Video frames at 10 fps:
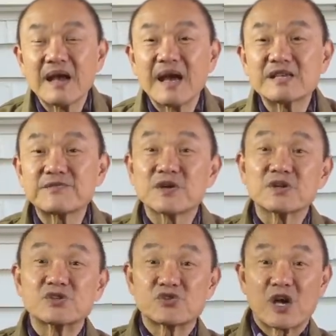As for
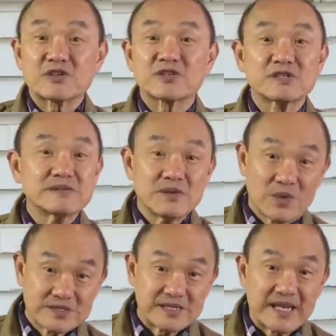construction,
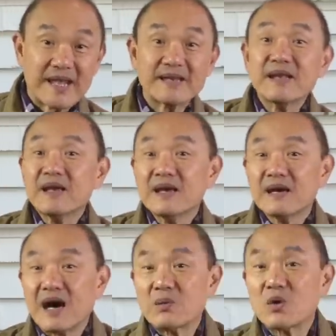once again,
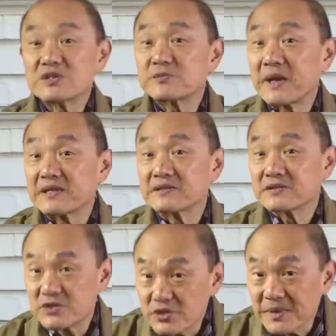I won't spend
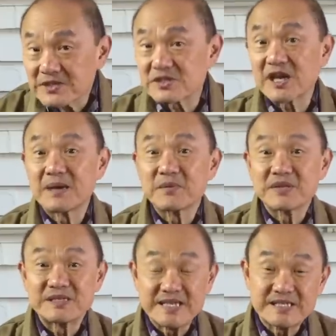too much time on
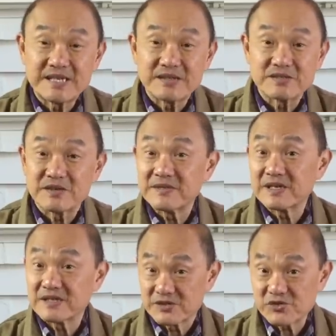the details of the
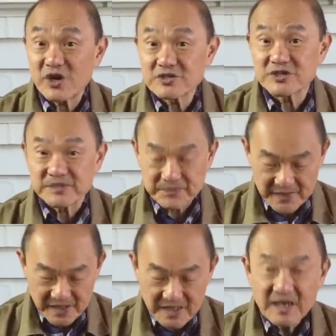construction.
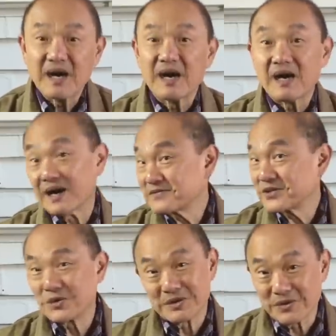I've
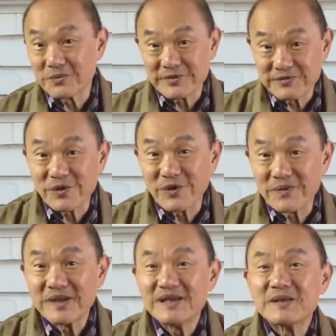told it all
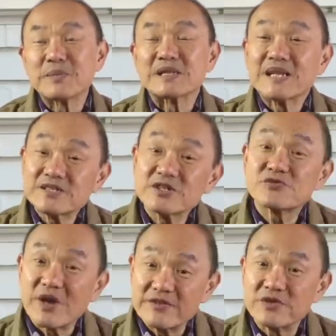before. But let's
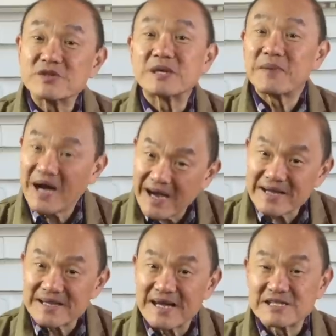just run through some
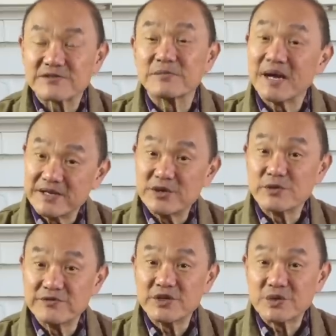highlights for my
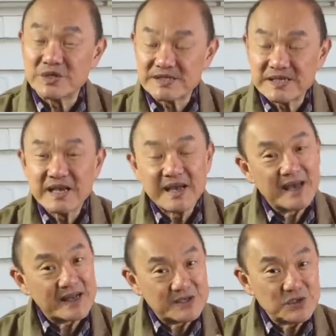new viewers.
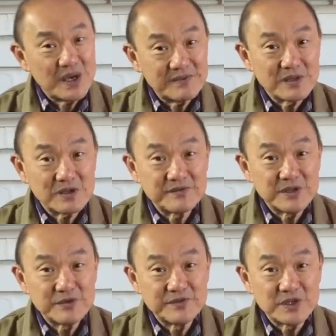And I do have a lot of
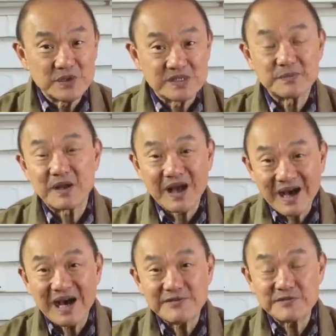new viewers. About
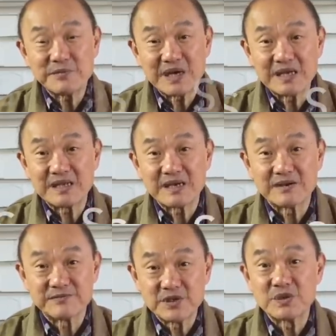half of my
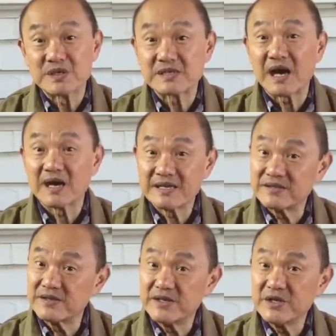viewers are
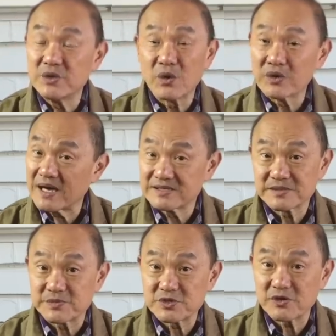either new or
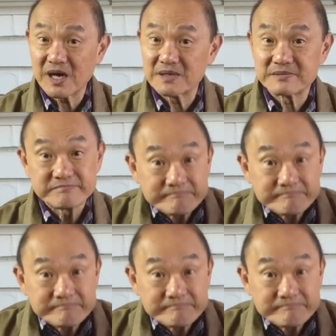unsubscribed.